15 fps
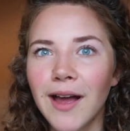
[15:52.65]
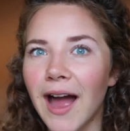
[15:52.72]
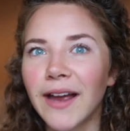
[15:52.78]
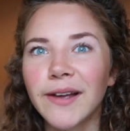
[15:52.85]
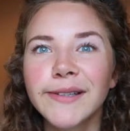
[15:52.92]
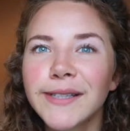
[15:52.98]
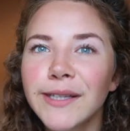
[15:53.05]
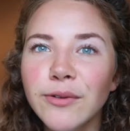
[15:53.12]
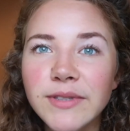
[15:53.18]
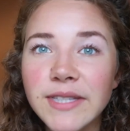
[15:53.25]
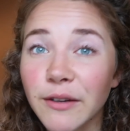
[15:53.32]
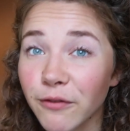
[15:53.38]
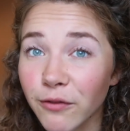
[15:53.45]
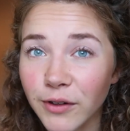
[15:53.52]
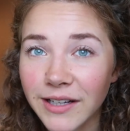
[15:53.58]
I only use
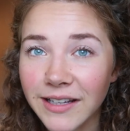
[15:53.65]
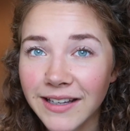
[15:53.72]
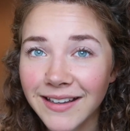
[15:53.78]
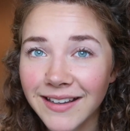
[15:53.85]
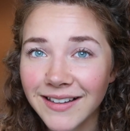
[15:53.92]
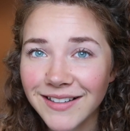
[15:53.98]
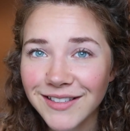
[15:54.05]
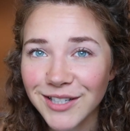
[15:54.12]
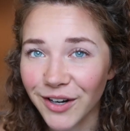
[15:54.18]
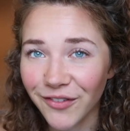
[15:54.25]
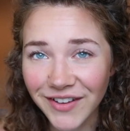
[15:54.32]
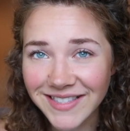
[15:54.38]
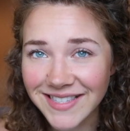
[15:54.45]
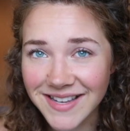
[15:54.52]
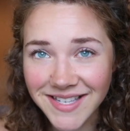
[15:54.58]
the free
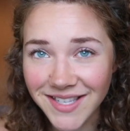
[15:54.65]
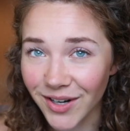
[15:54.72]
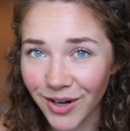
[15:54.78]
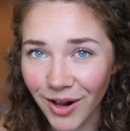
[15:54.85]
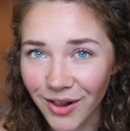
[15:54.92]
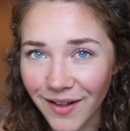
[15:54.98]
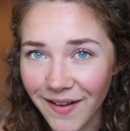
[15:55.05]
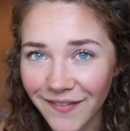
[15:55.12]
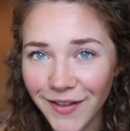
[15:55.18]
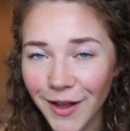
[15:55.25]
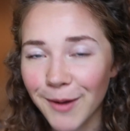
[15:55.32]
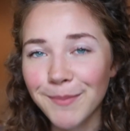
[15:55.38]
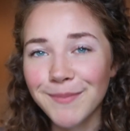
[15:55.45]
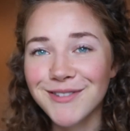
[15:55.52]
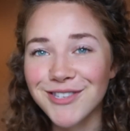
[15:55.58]
services on all of
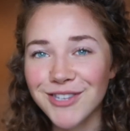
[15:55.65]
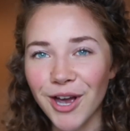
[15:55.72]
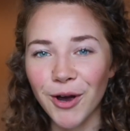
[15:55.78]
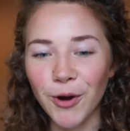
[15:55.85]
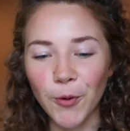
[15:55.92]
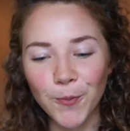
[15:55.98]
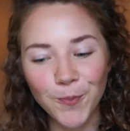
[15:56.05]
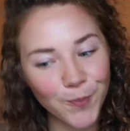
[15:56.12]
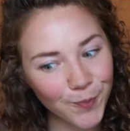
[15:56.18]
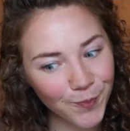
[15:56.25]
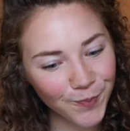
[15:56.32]
them. So